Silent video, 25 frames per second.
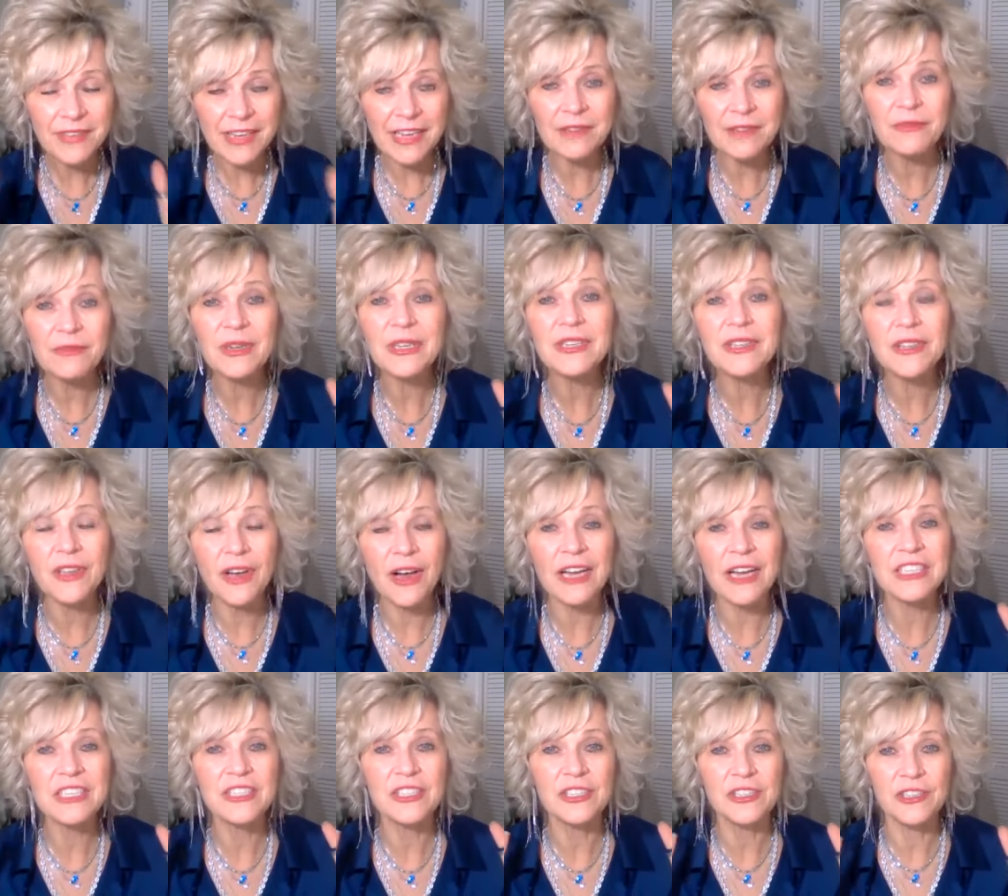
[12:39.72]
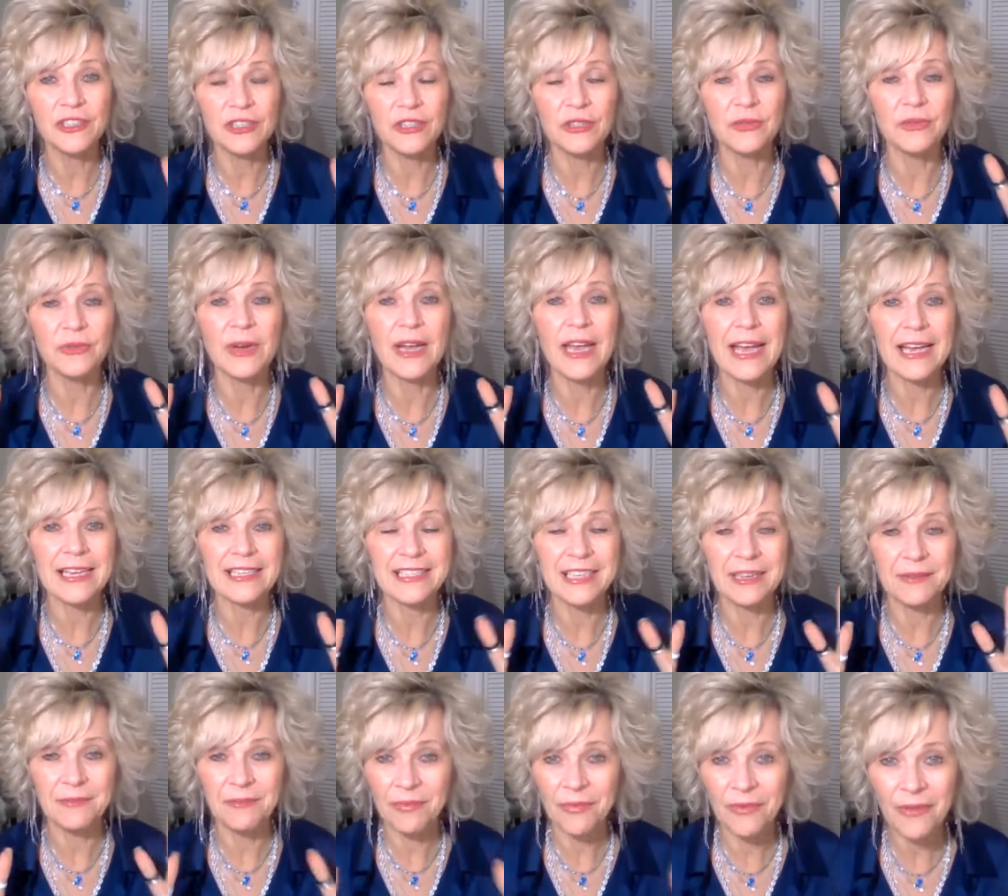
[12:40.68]
And we launch you
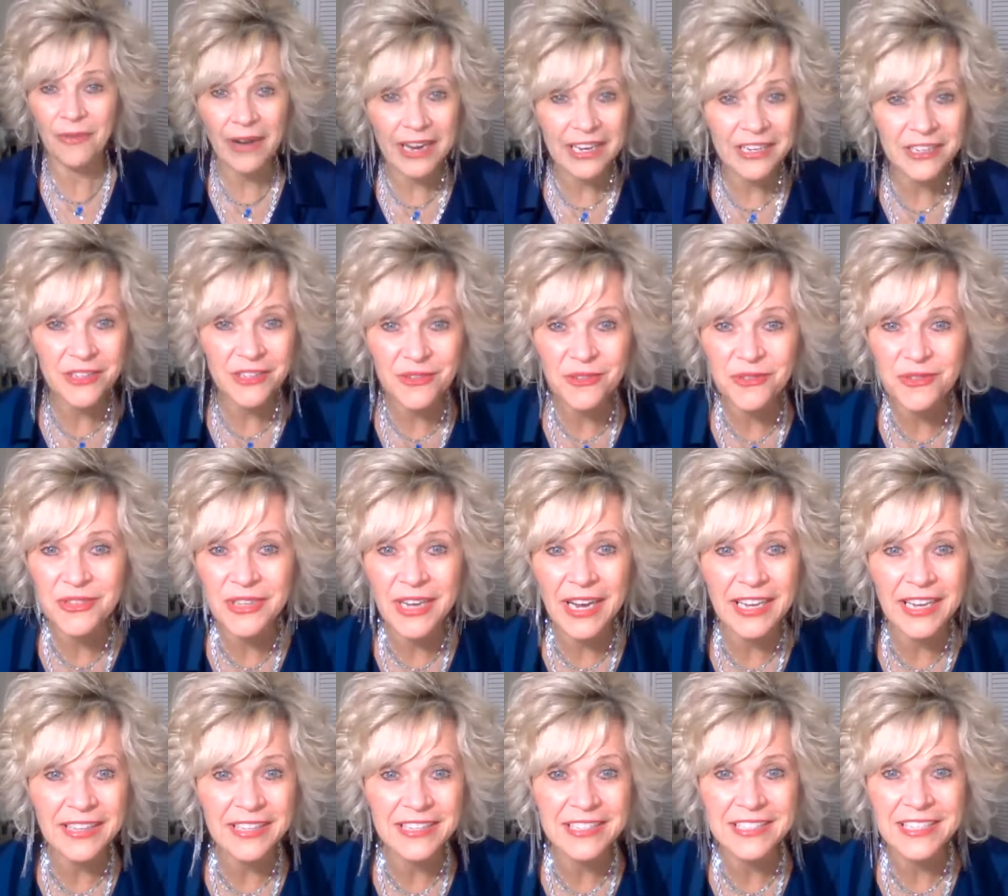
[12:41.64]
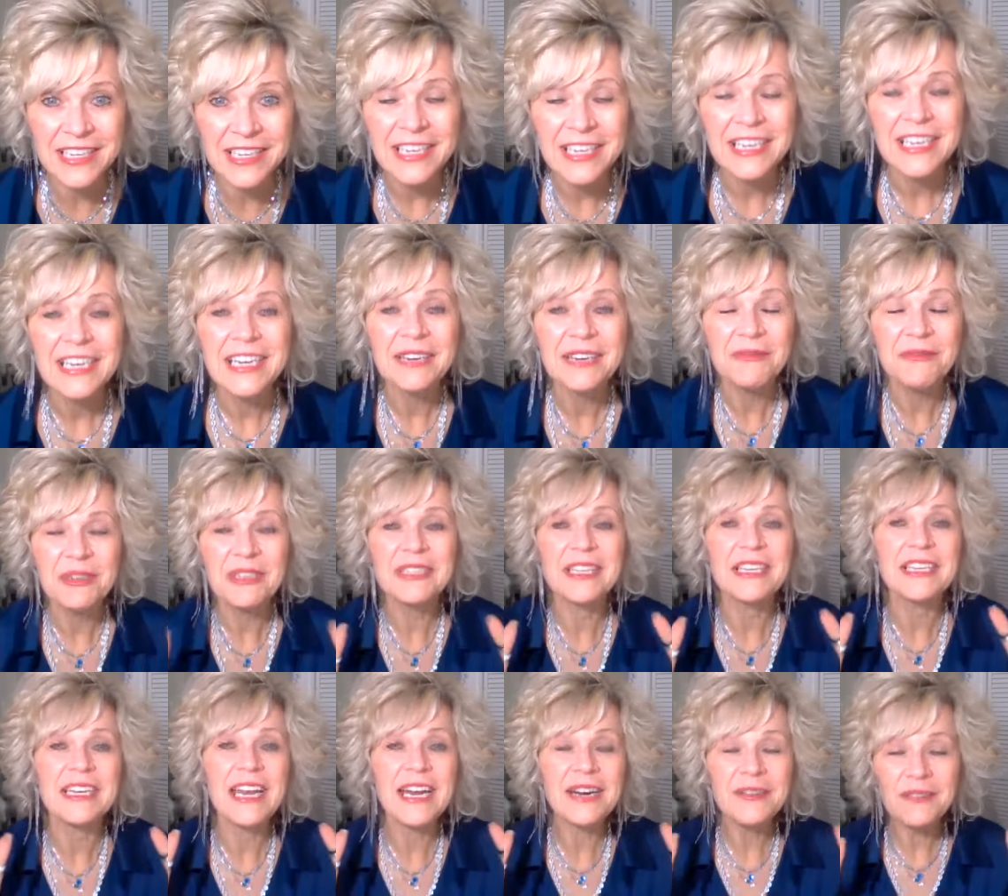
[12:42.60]
as a brand new stylist. And we
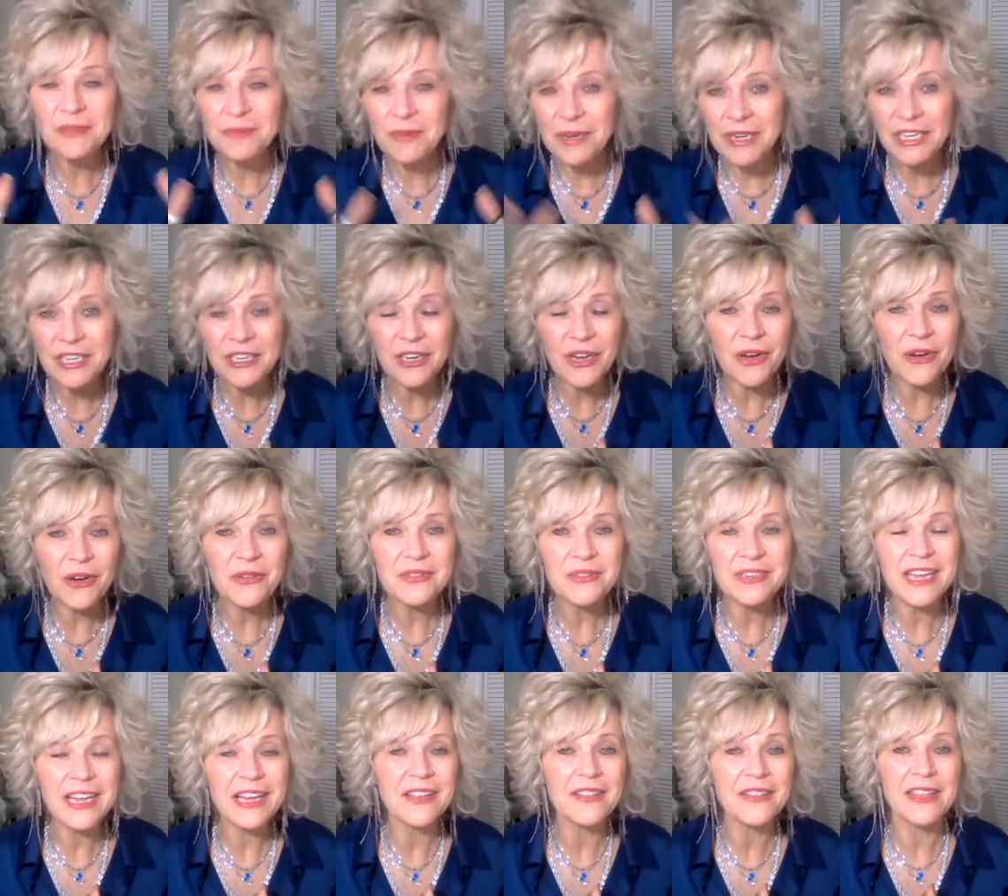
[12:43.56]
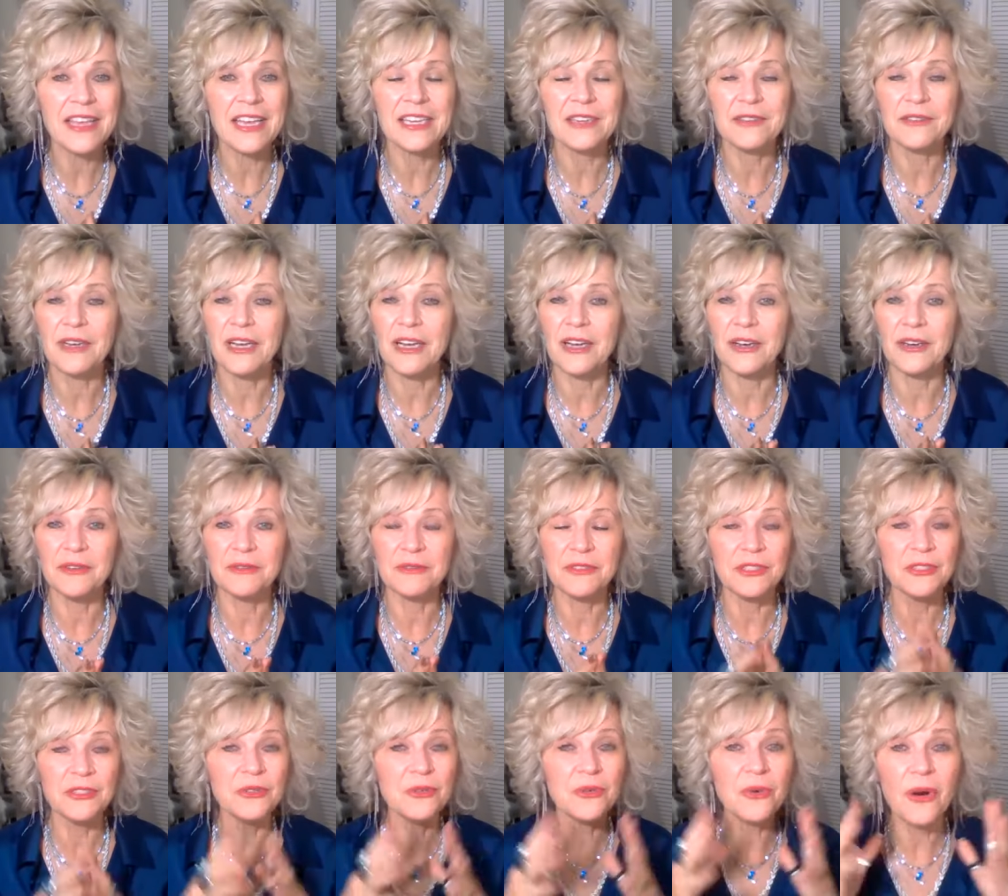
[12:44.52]
let everybody know now that uh,
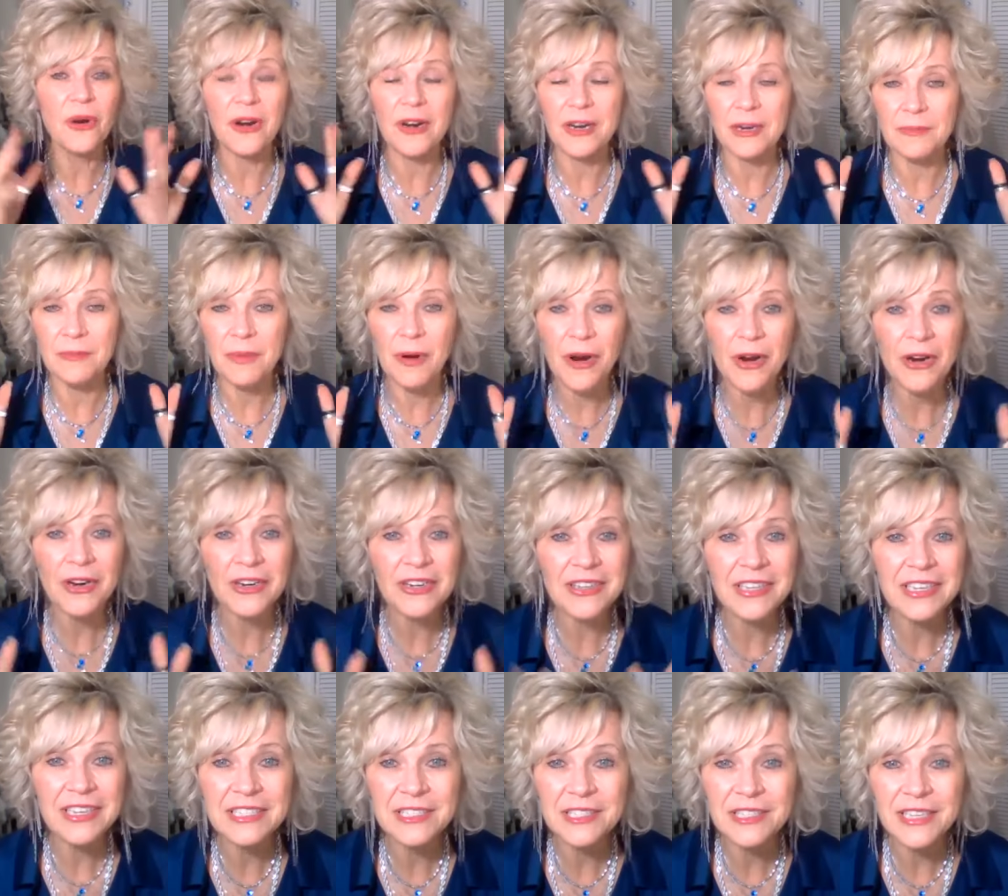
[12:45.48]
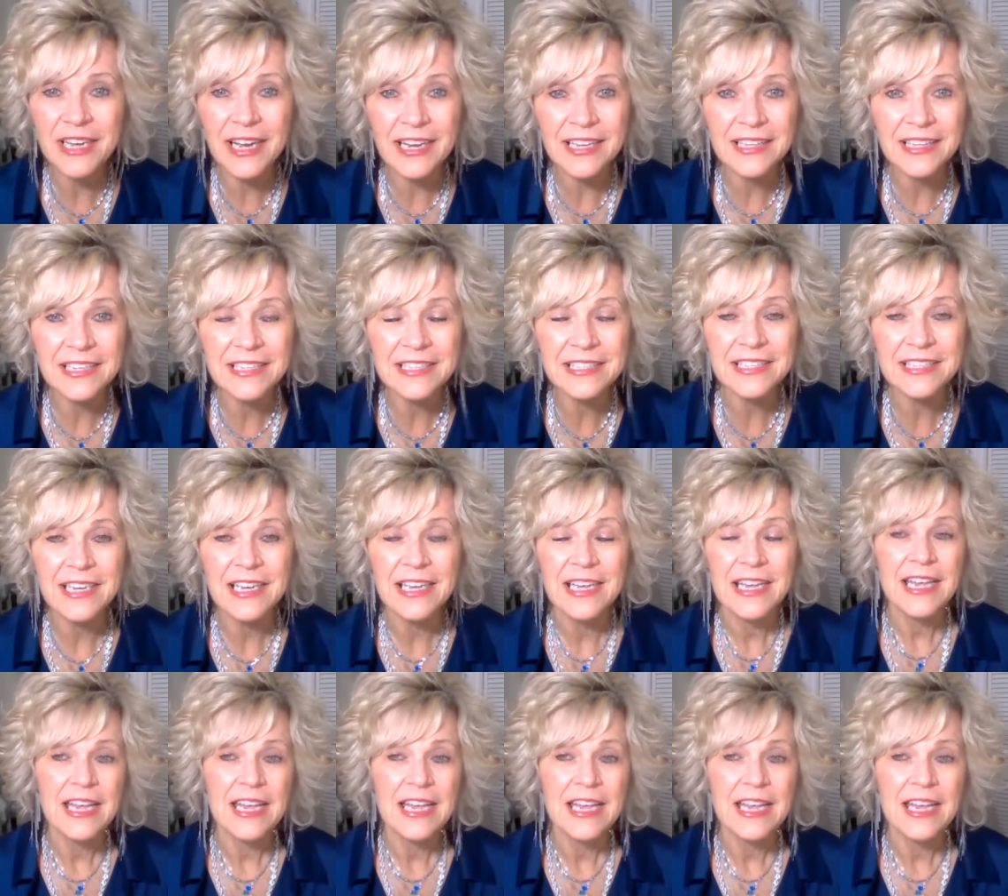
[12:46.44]
you are a Park Lane stylist.